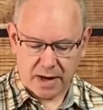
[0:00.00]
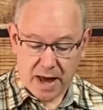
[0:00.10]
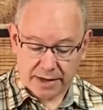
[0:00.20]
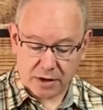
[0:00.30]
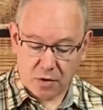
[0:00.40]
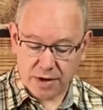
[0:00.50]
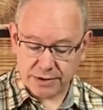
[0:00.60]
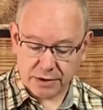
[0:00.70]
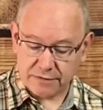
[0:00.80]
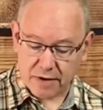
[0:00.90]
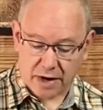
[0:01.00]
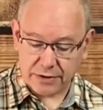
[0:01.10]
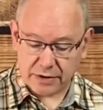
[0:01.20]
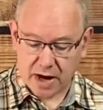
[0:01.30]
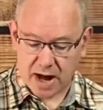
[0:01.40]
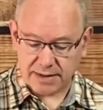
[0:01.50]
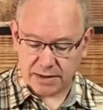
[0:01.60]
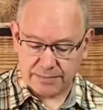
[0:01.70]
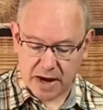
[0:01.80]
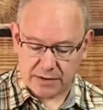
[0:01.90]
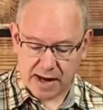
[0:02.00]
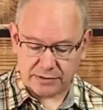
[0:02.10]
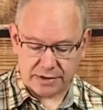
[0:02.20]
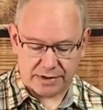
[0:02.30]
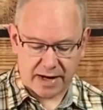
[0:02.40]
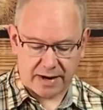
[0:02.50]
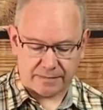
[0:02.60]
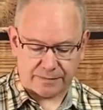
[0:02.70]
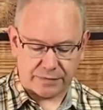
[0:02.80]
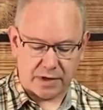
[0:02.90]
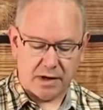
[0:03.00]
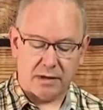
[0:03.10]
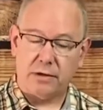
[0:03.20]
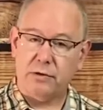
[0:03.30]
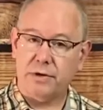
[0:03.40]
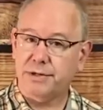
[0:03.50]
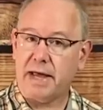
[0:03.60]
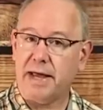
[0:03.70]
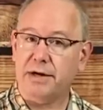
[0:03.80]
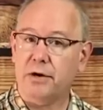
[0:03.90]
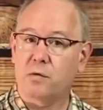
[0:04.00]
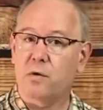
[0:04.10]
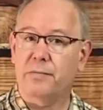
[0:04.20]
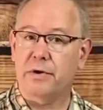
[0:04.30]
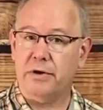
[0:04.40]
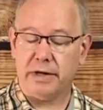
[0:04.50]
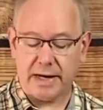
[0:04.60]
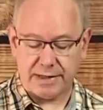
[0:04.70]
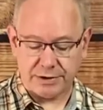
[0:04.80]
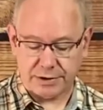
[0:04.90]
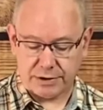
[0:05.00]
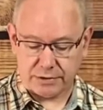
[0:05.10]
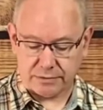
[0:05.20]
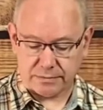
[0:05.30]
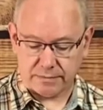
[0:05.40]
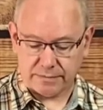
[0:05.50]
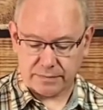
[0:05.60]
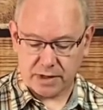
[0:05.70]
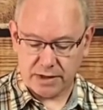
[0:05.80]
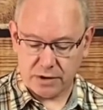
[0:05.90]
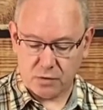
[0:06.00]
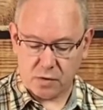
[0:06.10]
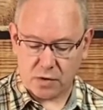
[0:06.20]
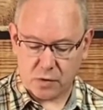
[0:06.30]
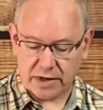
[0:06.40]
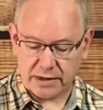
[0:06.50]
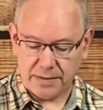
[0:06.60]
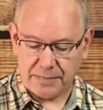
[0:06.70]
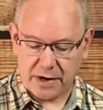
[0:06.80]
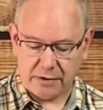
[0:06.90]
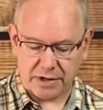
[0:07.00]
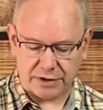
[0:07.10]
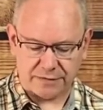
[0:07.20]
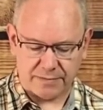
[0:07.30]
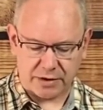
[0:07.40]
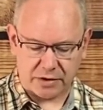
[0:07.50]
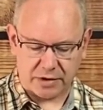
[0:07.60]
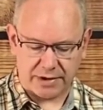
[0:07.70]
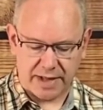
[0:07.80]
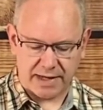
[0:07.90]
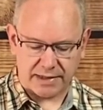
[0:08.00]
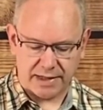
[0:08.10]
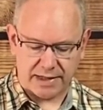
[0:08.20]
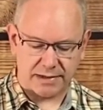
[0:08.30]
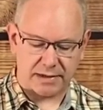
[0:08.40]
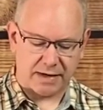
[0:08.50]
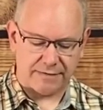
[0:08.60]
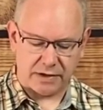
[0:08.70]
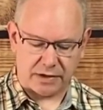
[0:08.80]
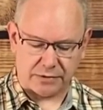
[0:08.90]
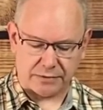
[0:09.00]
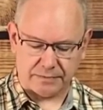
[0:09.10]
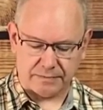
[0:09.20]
and go and serve other gods and bow down to them, the Lord's anger will burn against you, and you will quickly perish from the good land he has given you."